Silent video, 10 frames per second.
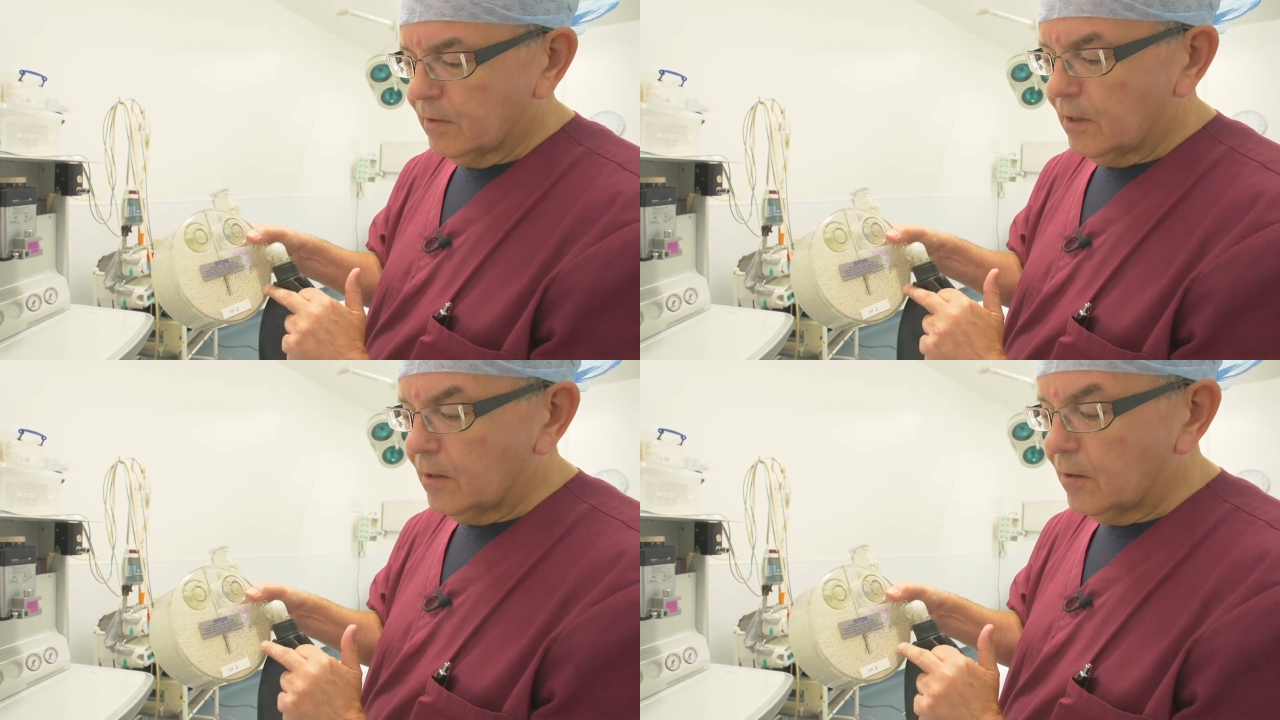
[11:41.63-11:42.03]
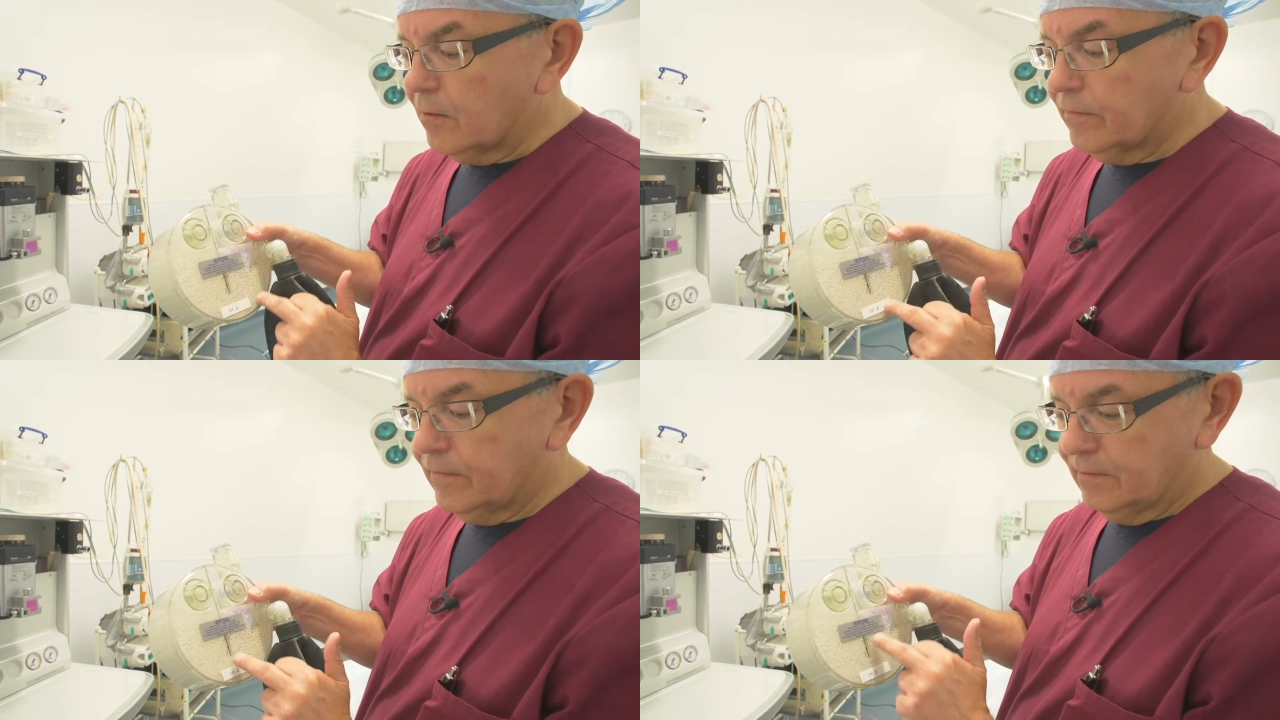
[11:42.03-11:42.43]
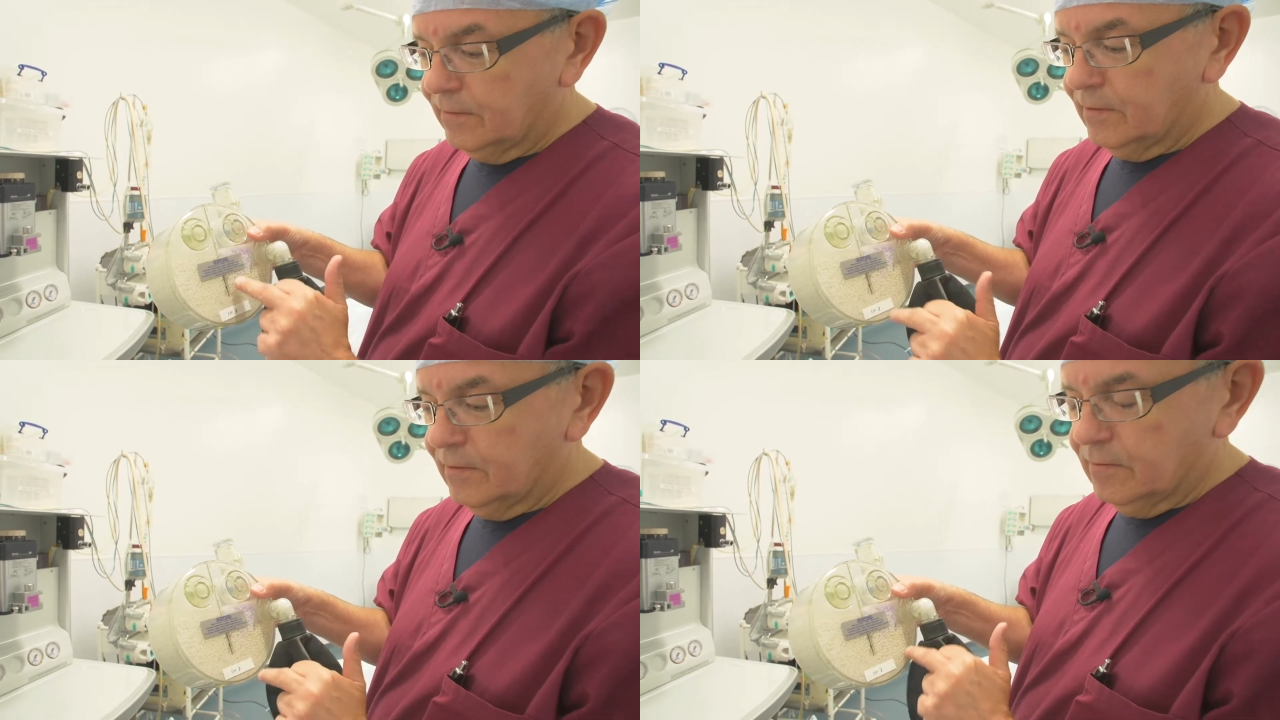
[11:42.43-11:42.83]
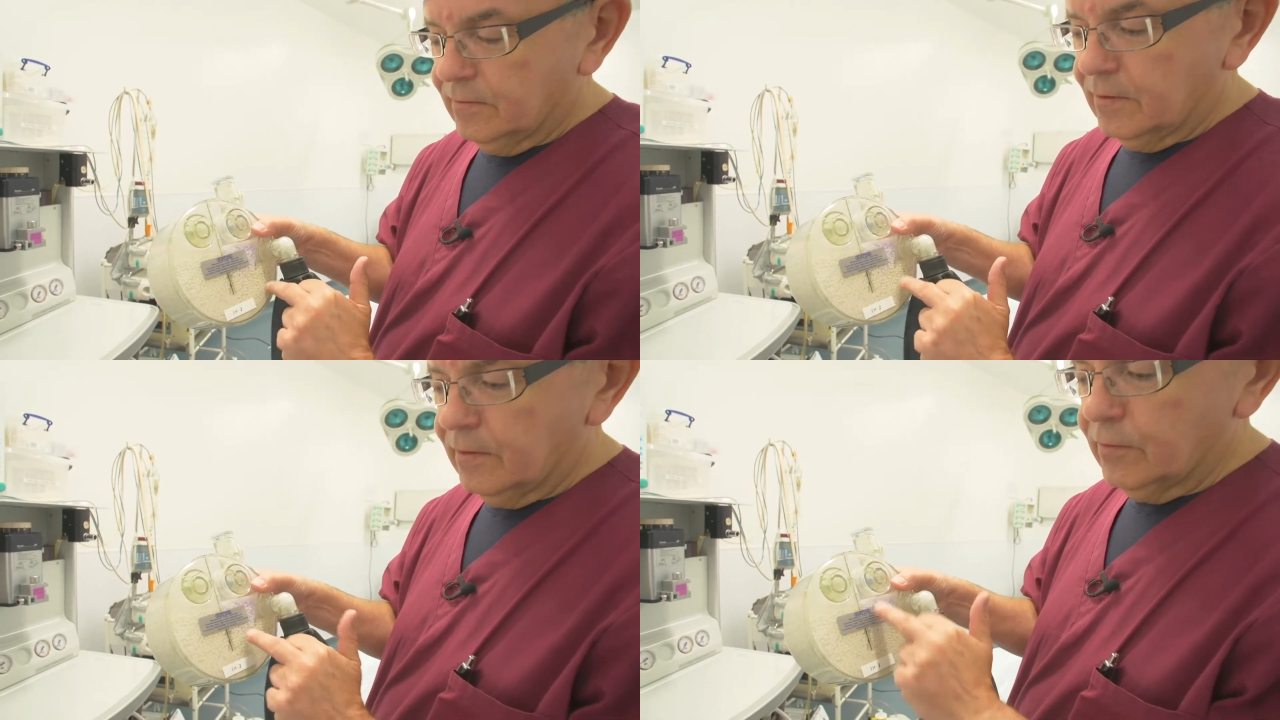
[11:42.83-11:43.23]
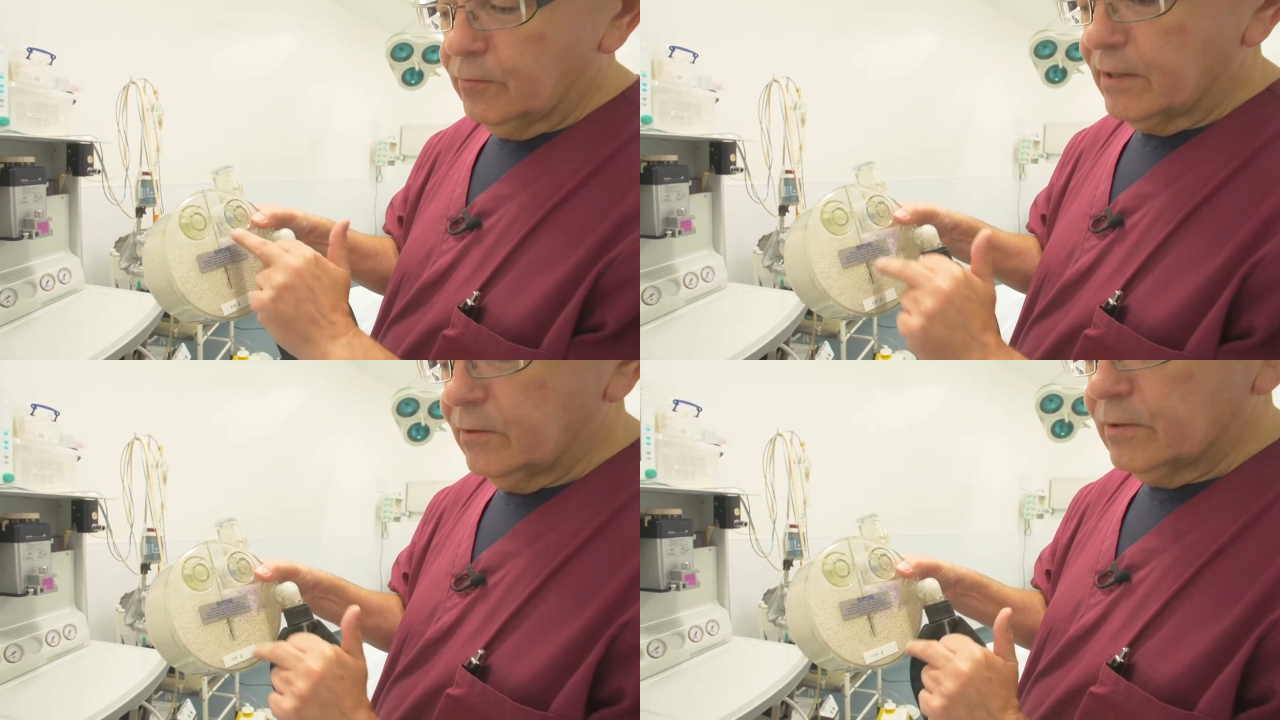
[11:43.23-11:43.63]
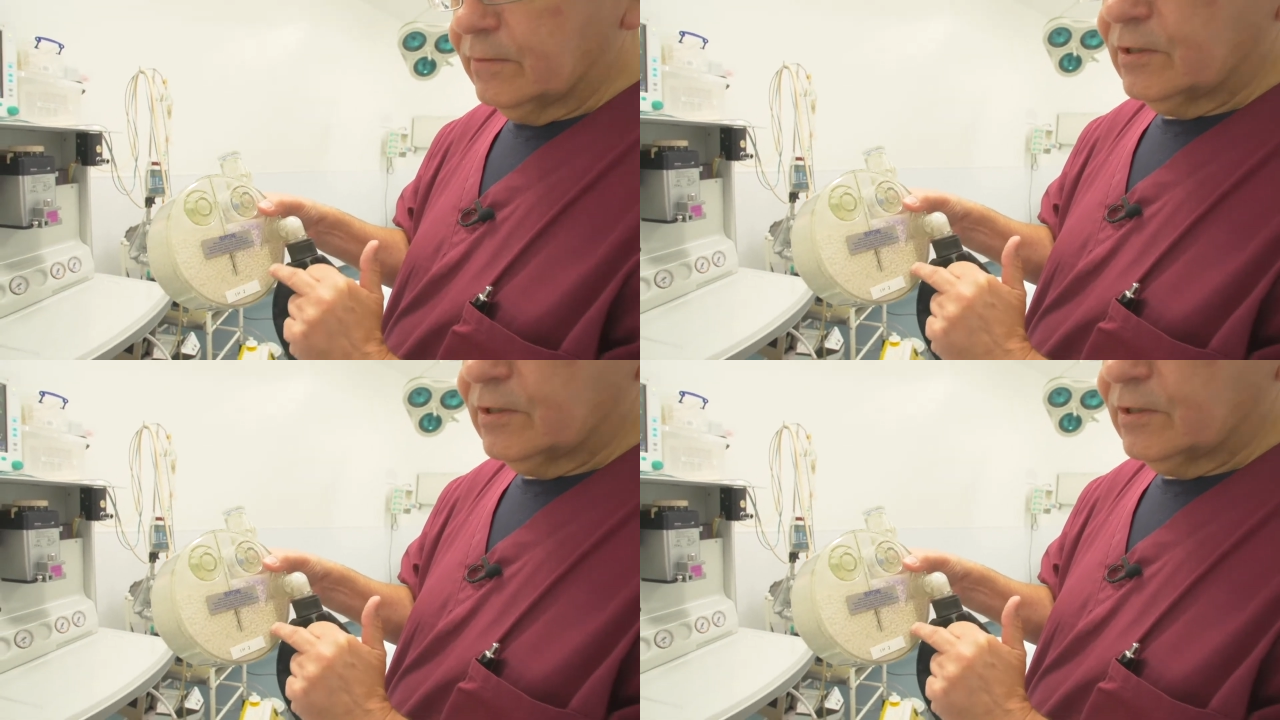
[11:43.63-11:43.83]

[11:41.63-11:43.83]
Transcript: half of the granules have